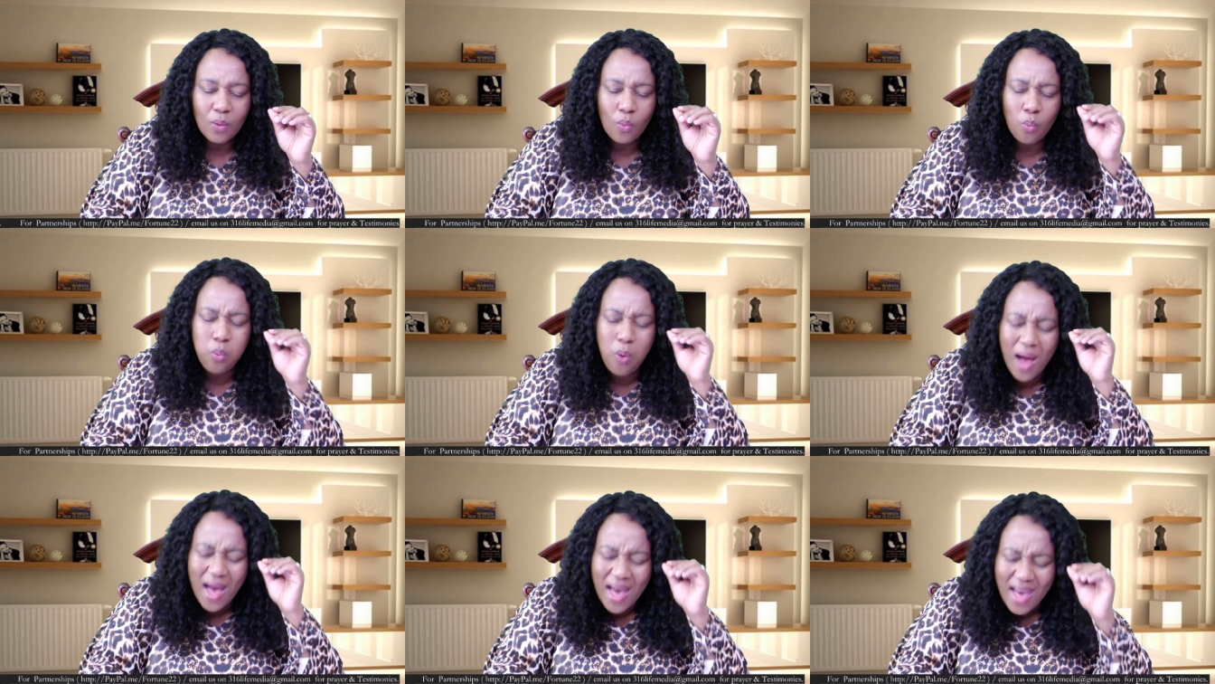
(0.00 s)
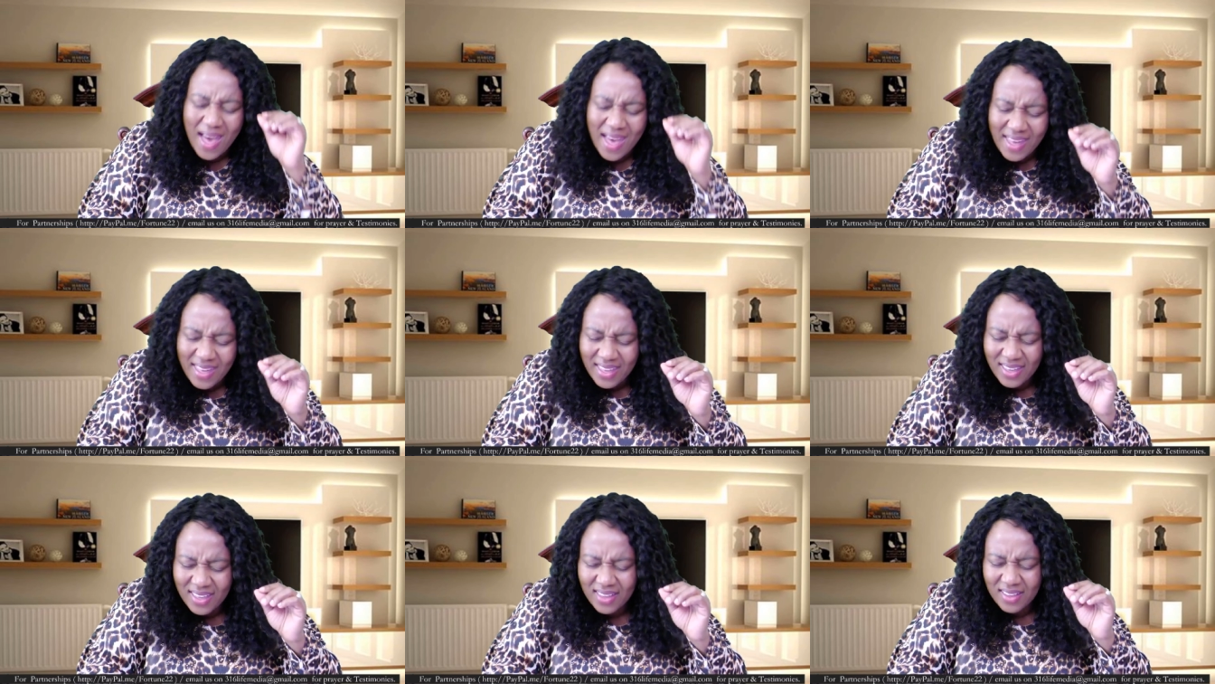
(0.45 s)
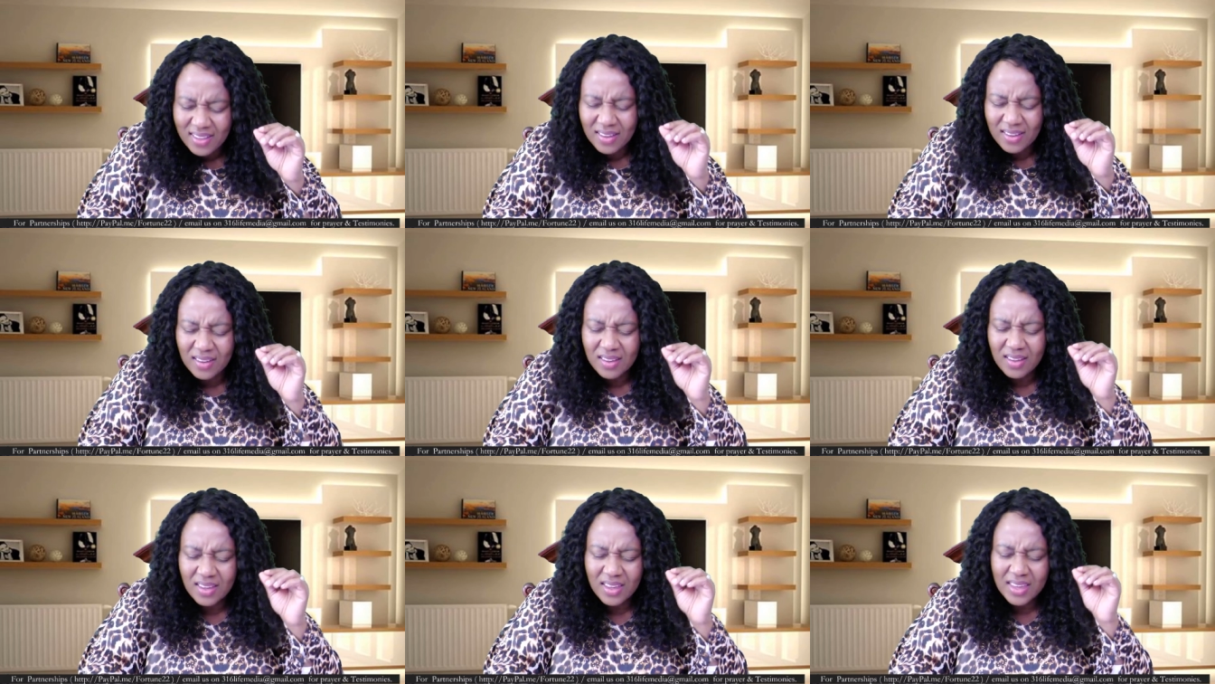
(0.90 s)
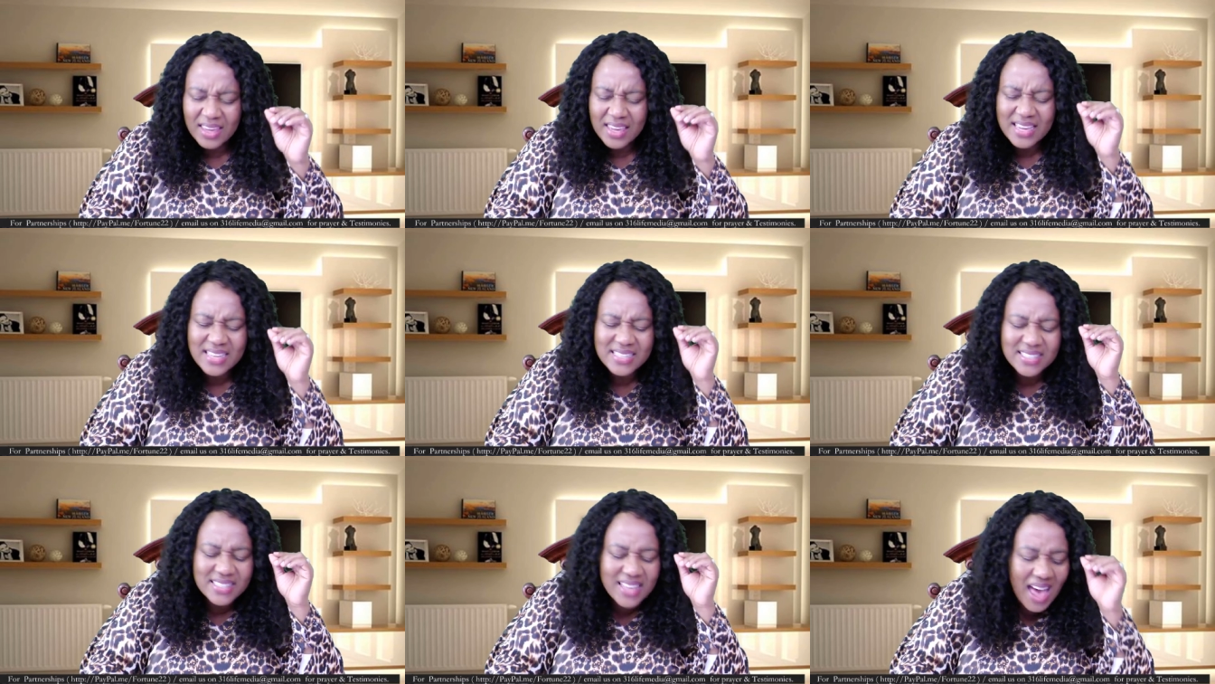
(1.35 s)
Why?
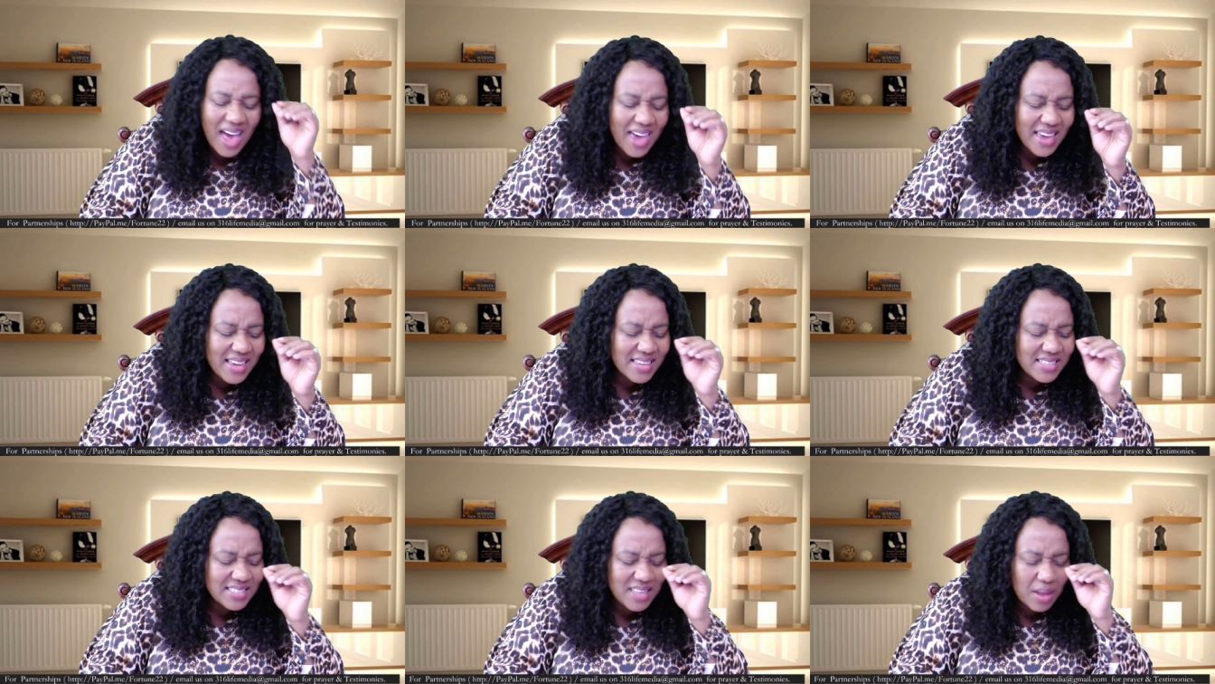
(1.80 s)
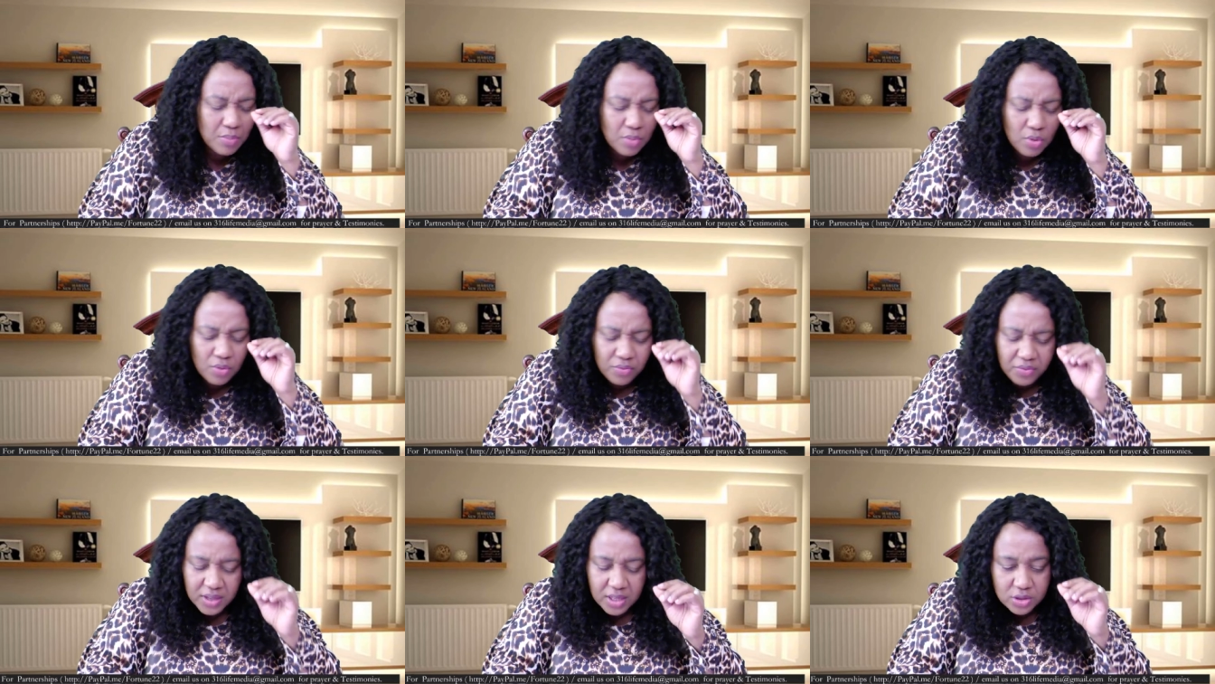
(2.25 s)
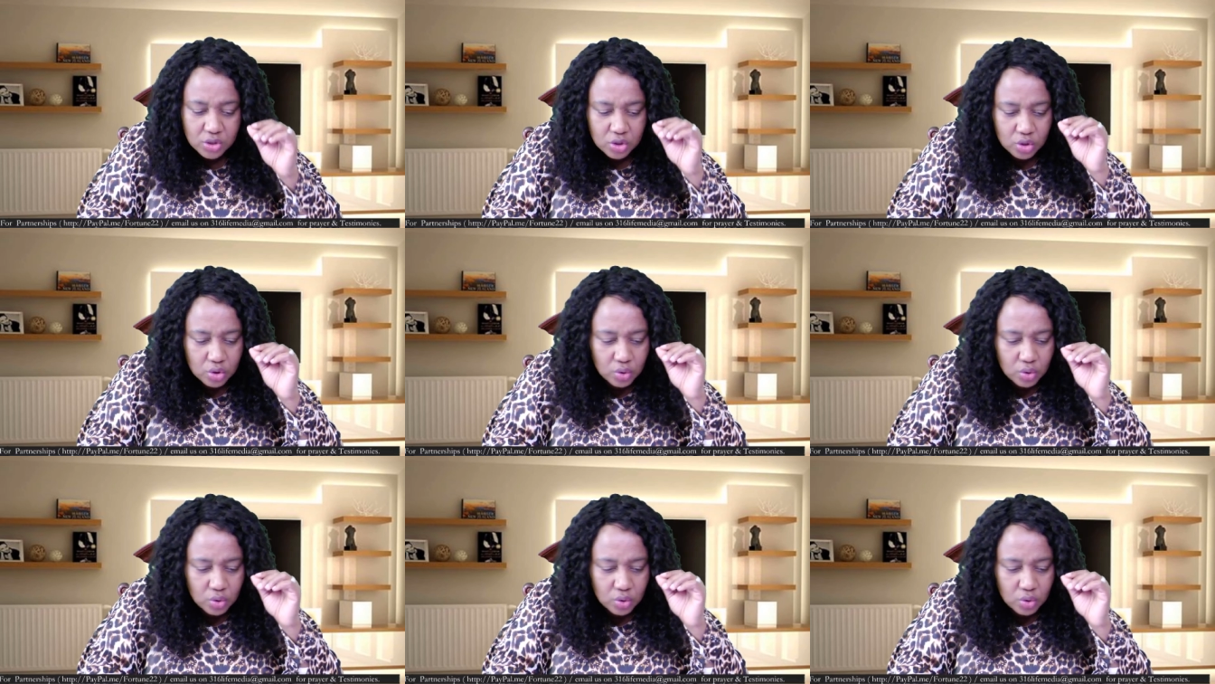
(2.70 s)
His eyes are moving